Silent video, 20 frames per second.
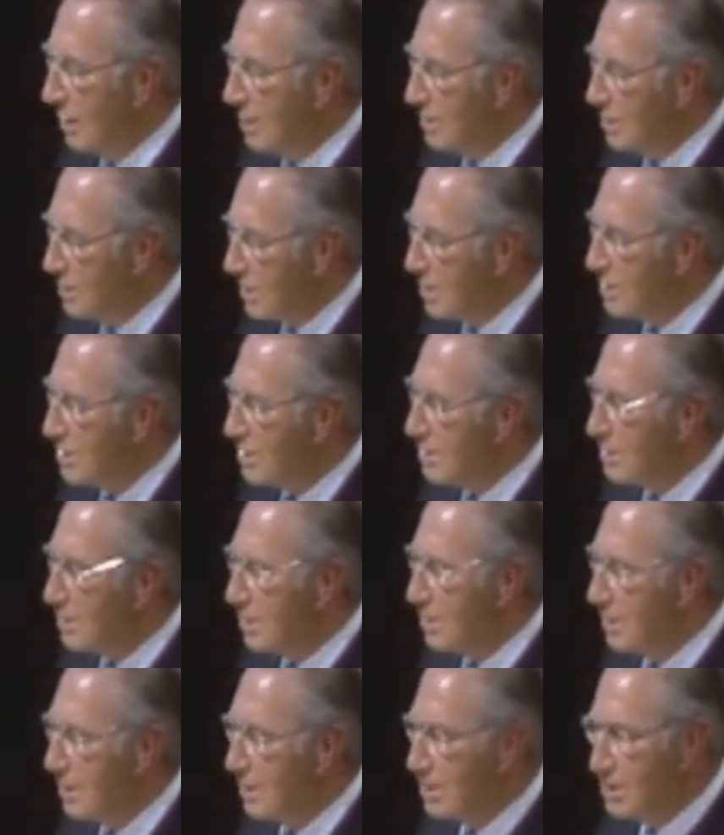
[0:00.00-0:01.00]

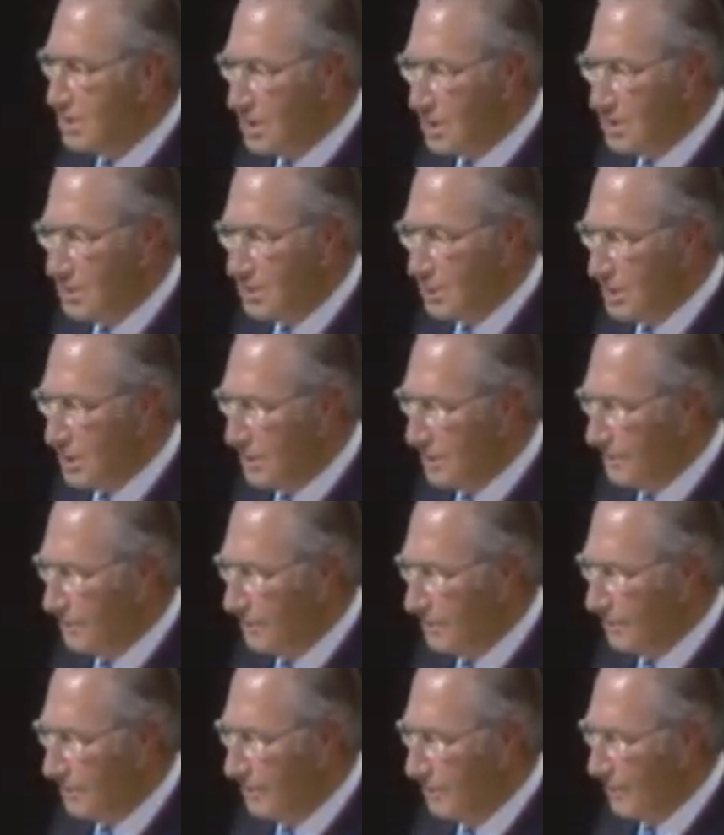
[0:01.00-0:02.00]
justice, and judgment.
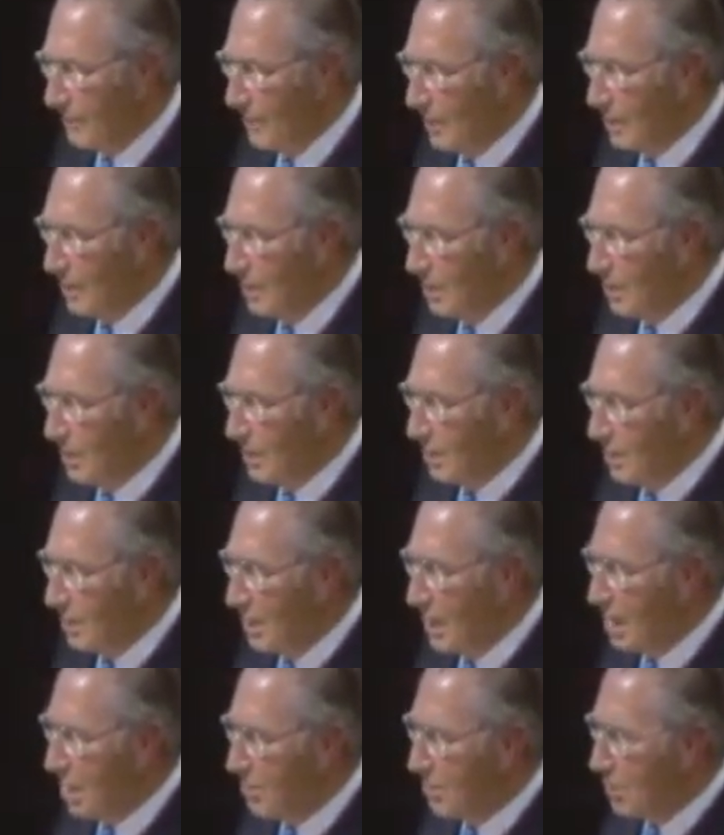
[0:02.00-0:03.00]
And
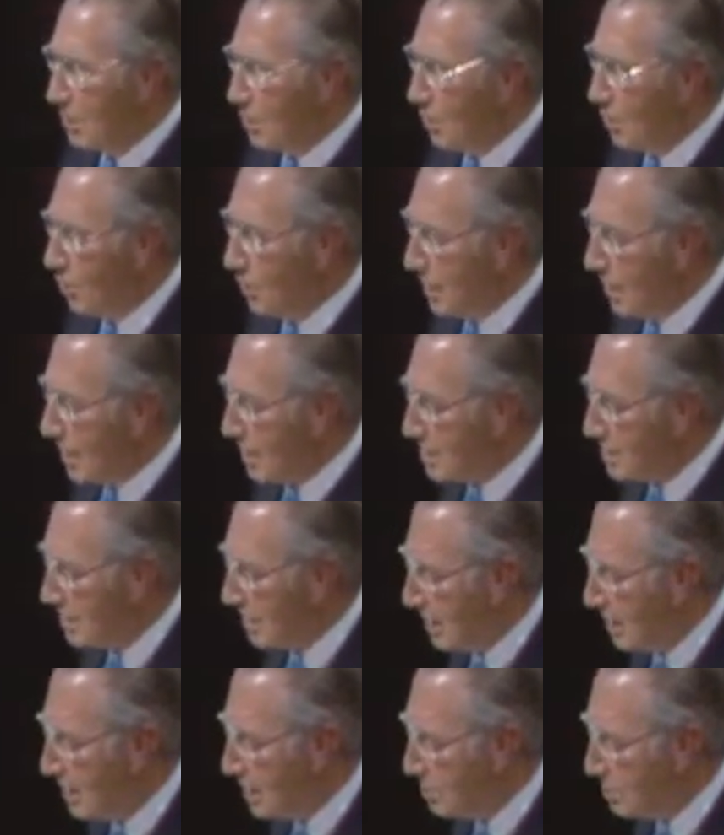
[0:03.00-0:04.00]
now, behold, I
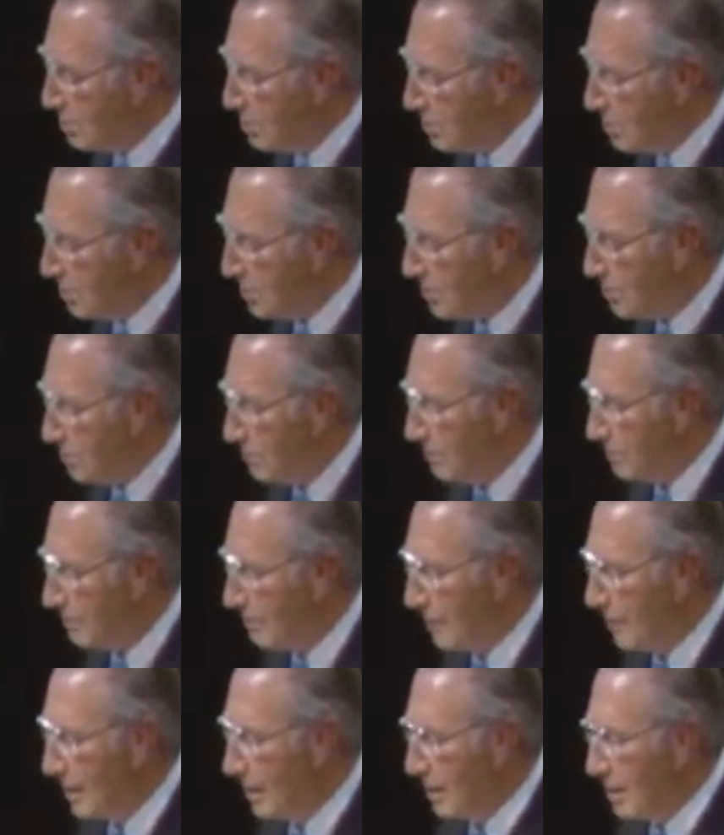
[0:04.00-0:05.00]
say unto you,
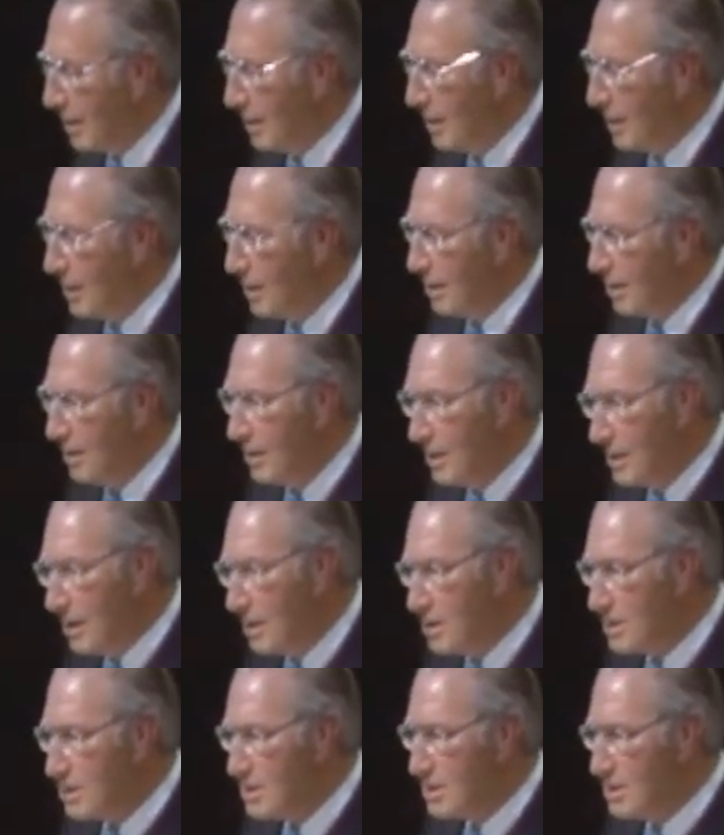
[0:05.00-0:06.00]

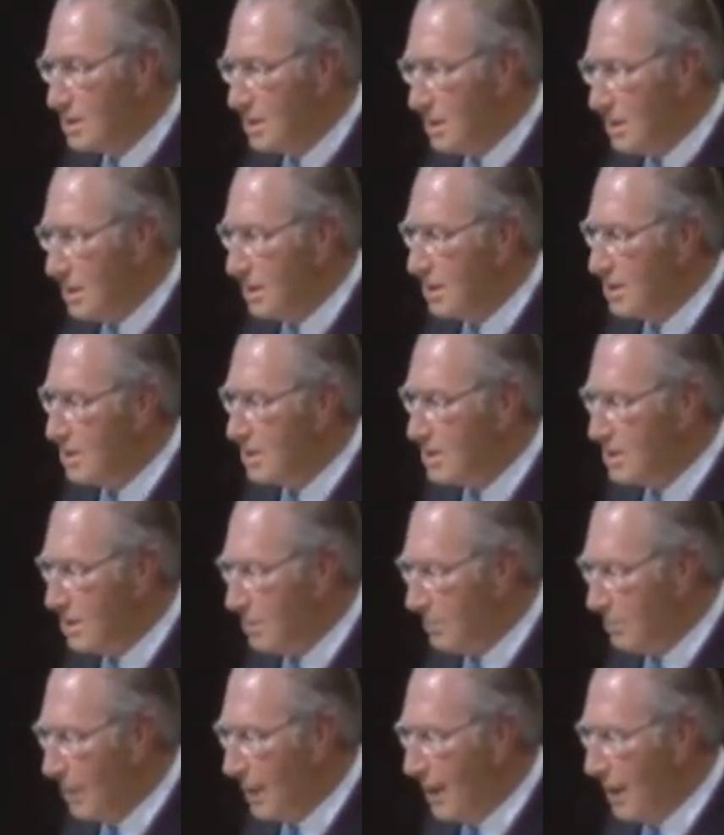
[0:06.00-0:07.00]
this is the
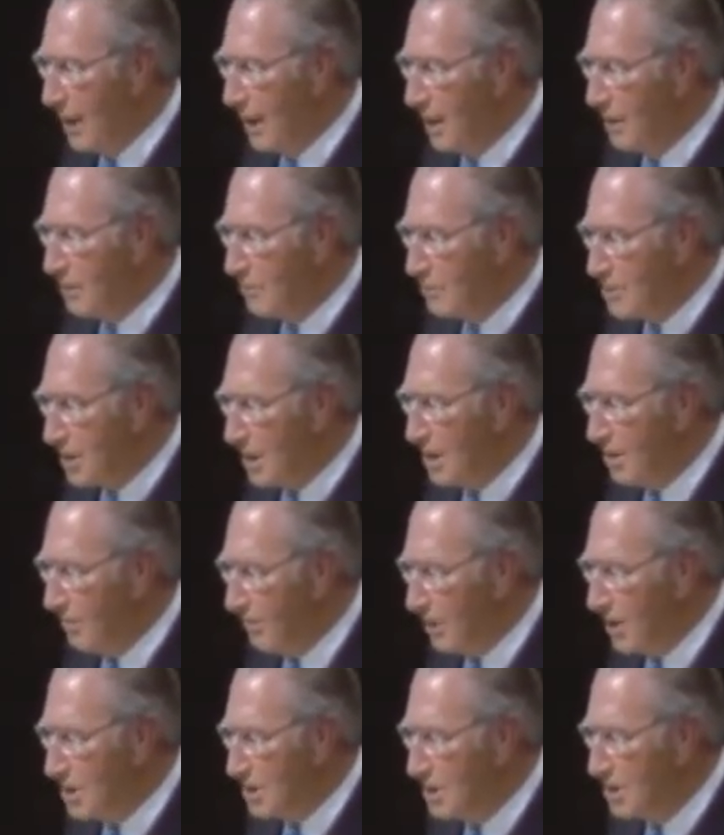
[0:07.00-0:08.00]
plan of
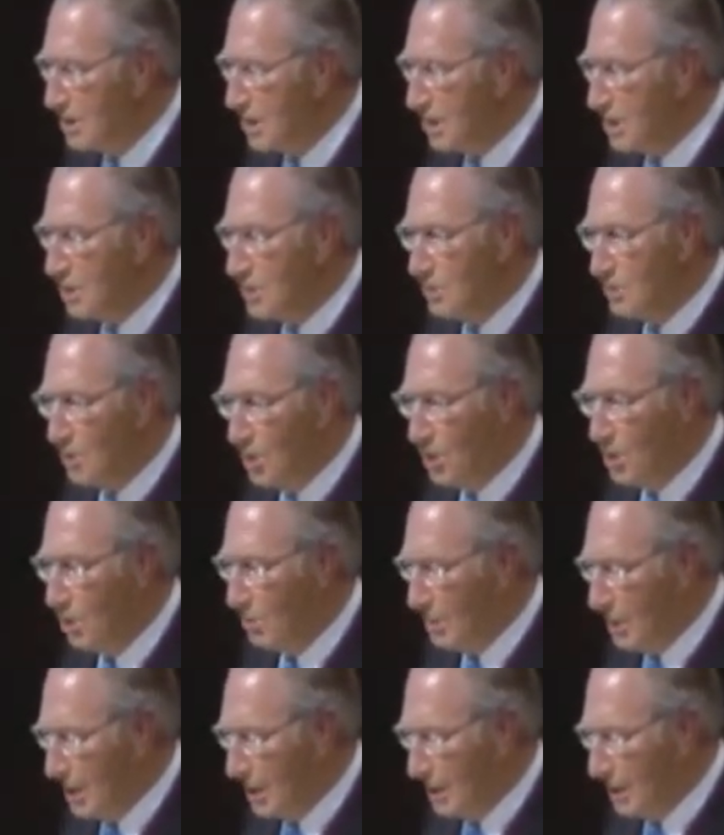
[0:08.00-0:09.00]
salvation unto all
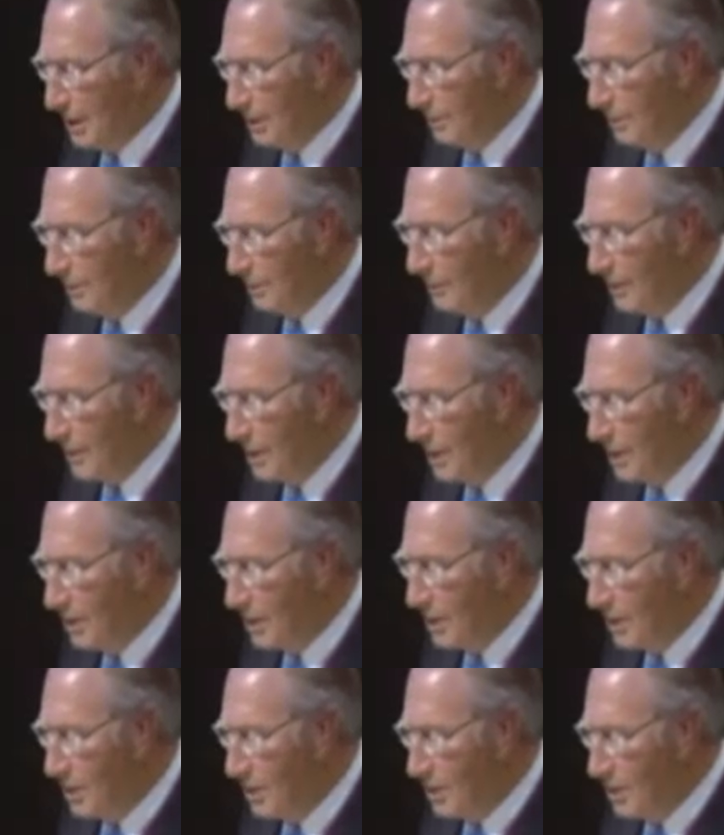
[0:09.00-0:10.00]
men,
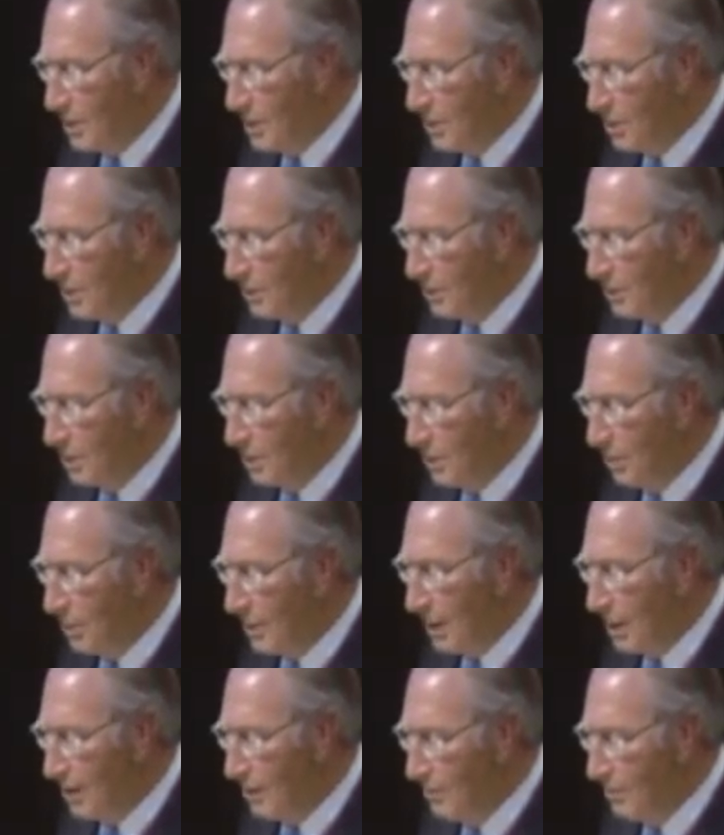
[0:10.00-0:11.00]
through the
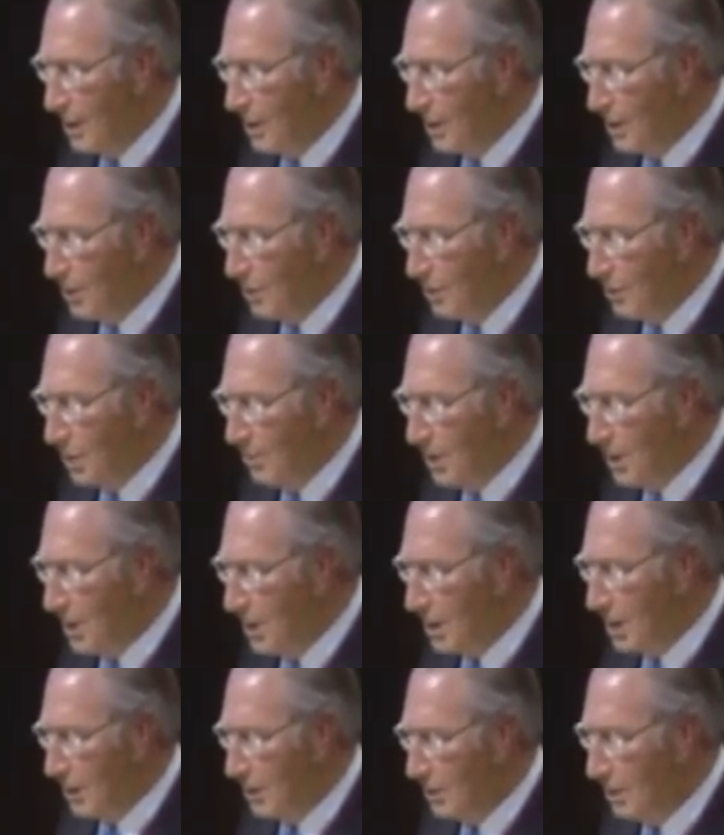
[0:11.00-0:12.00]
blood of mine only
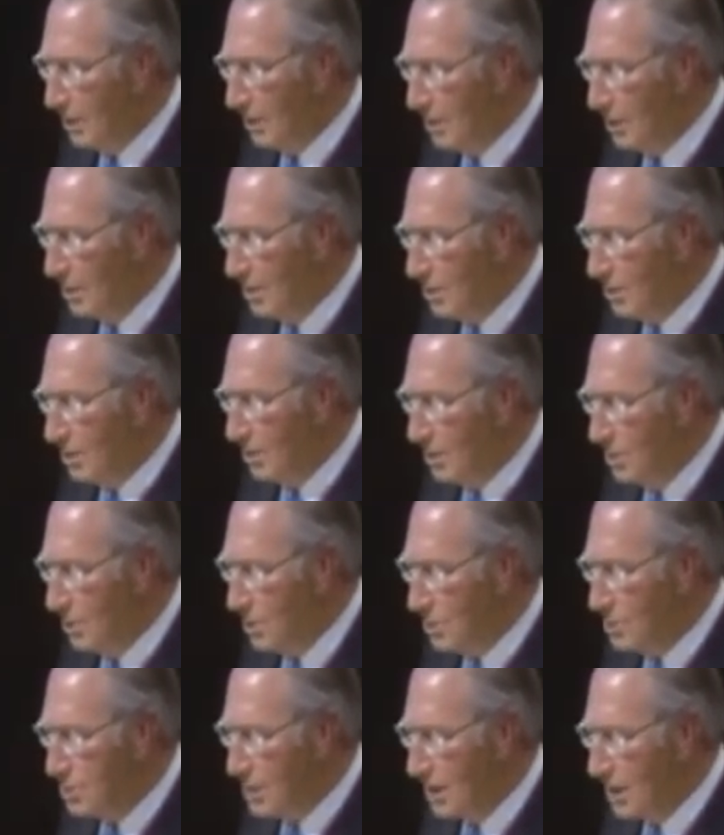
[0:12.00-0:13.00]
begotten,
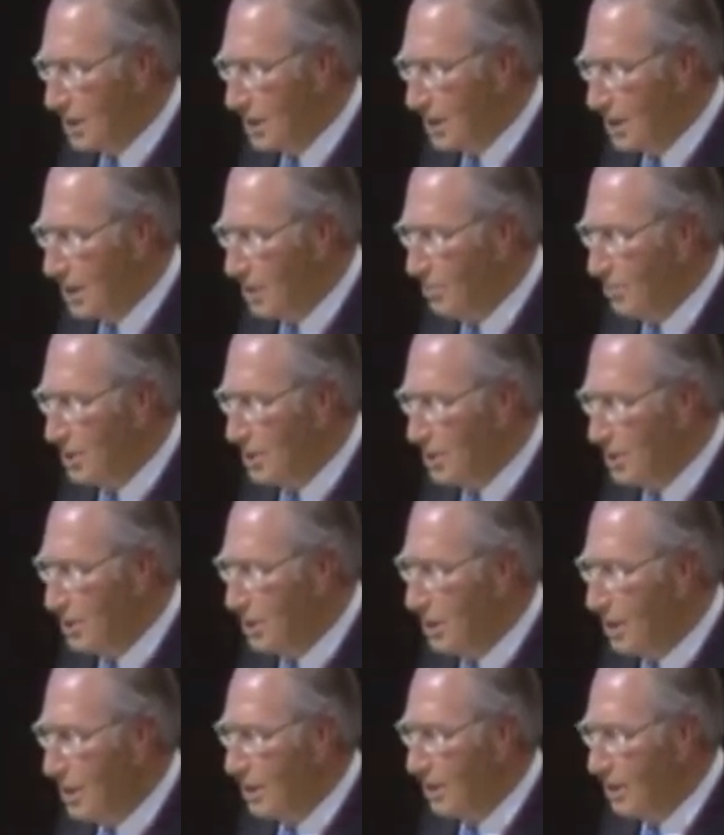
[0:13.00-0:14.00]
who shall come in
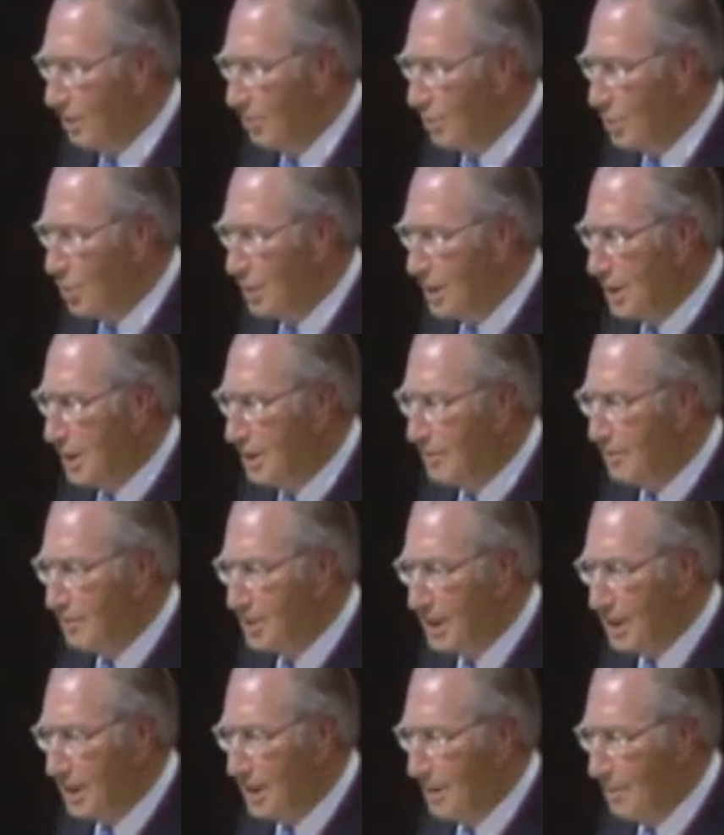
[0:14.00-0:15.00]
the meridian of
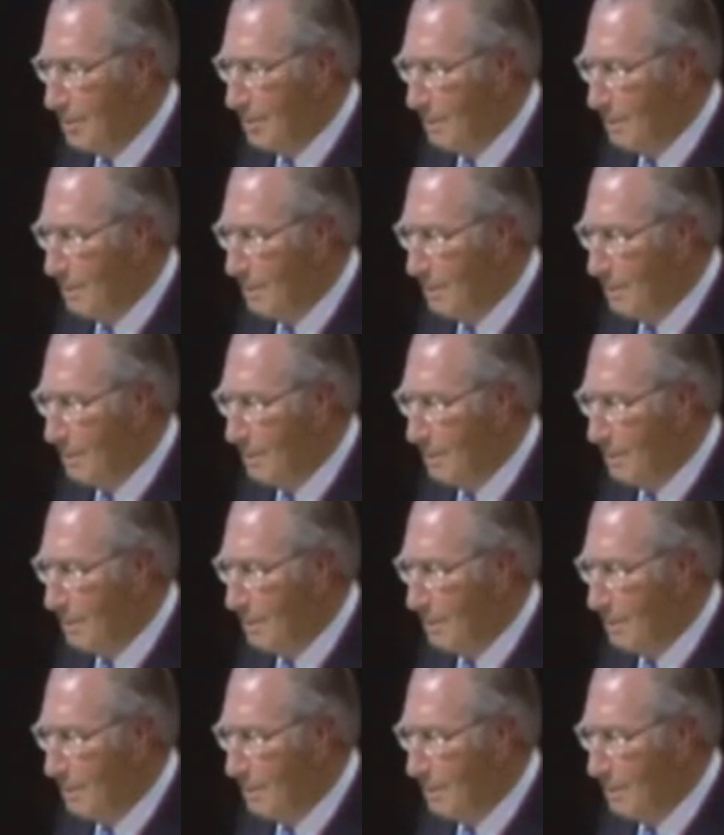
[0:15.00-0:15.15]
time.